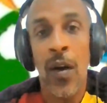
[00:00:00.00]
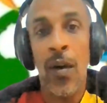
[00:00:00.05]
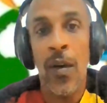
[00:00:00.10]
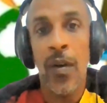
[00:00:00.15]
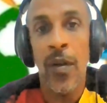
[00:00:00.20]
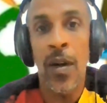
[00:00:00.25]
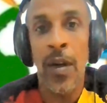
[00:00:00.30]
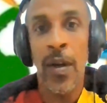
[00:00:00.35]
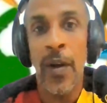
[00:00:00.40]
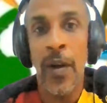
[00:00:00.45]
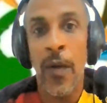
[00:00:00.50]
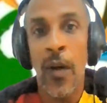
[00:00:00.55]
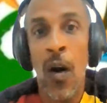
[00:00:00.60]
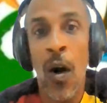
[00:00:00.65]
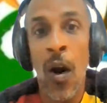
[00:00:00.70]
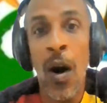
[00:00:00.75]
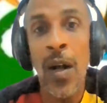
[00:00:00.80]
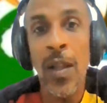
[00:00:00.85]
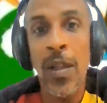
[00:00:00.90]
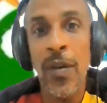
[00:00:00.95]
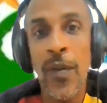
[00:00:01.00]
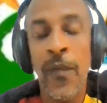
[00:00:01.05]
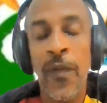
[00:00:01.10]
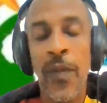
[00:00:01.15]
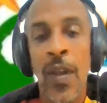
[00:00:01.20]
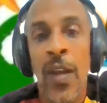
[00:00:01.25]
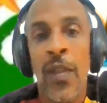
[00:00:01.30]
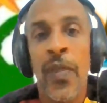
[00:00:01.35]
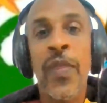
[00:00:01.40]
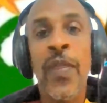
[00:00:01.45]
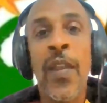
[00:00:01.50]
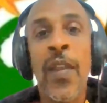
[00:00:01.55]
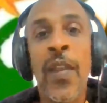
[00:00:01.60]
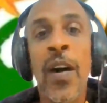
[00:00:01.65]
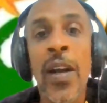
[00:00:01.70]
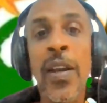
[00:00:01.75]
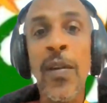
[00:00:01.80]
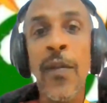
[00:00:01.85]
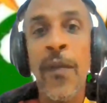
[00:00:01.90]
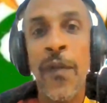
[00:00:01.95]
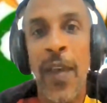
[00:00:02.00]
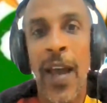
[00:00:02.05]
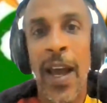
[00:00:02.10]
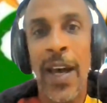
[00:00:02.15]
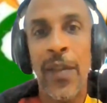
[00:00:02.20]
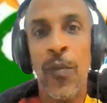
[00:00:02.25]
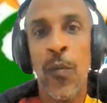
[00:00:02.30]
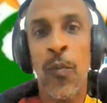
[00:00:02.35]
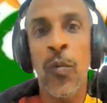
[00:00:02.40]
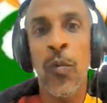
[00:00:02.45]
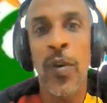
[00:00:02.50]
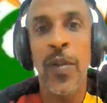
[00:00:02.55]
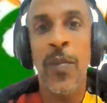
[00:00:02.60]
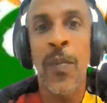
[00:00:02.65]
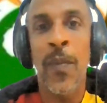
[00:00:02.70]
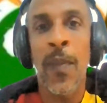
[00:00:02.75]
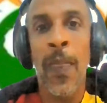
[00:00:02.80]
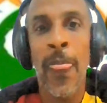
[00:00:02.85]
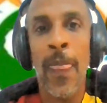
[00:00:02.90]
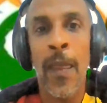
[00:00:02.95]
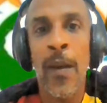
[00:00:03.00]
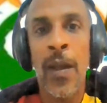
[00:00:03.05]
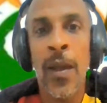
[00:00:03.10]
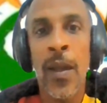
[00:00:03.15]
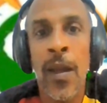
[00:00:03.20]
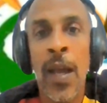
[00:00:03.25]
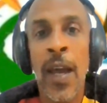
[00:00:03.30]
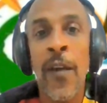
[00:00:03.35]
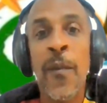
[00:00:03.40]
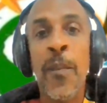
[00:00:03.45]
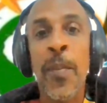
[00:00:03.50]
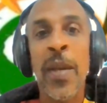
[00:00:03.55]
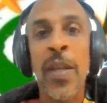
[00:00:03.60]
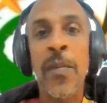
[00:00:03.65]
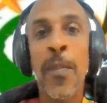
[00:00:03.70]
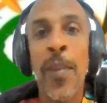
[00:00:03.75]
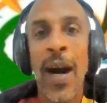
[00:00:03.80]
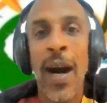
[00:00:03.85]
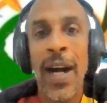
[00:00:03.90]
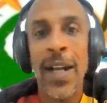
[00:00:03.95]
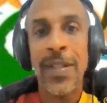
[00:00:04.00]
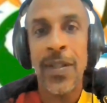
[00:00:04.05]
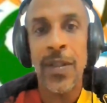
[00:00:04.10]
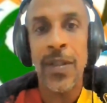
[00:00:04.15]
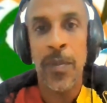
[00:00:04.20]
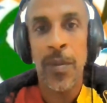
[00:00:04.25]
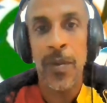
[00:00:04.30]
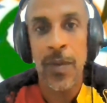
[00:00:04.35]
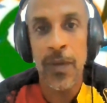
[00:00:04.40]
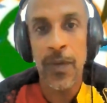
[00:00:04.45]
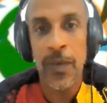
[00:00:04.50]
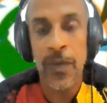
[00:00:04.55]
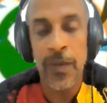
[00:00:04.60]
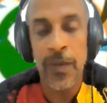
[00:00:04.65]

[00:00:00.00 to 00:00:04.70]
None of that would have been possible